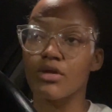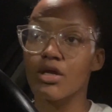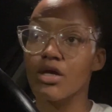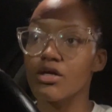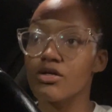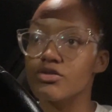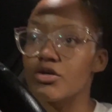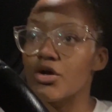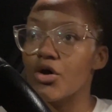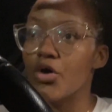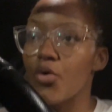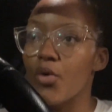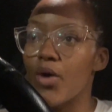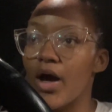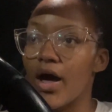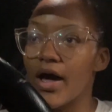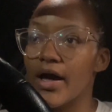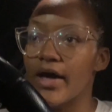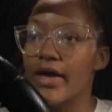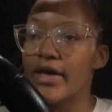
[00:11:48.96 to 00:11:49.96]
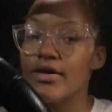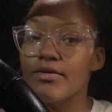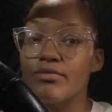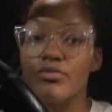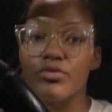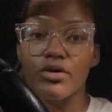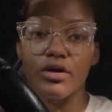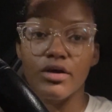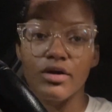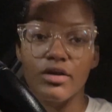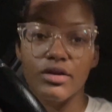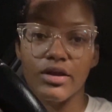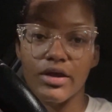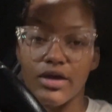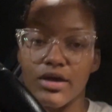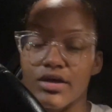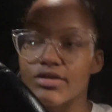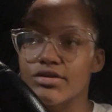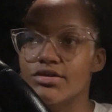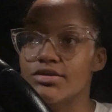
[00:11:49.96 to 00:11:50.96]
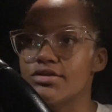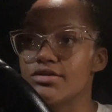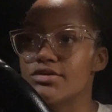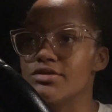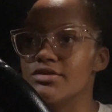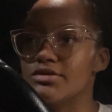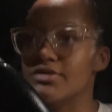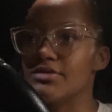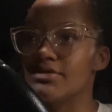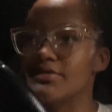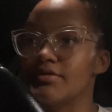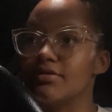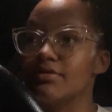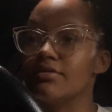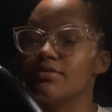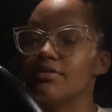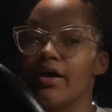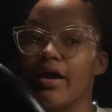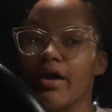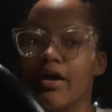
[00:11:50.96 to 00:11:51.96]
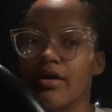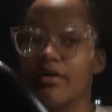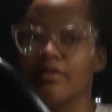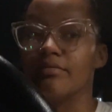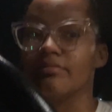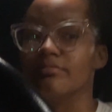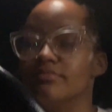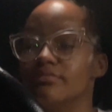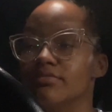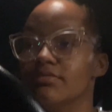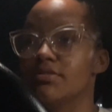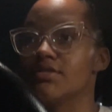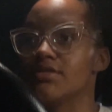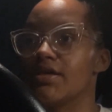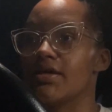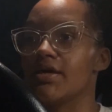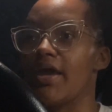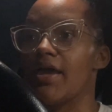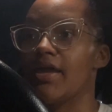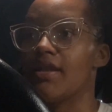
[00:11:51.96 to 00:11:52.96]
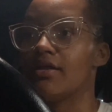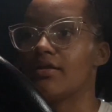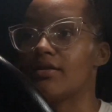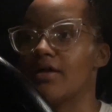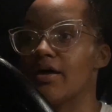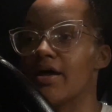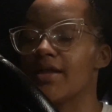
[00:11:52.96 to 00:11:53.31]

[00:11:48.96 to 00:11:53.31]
So I am like it's um it's like eight o'clock.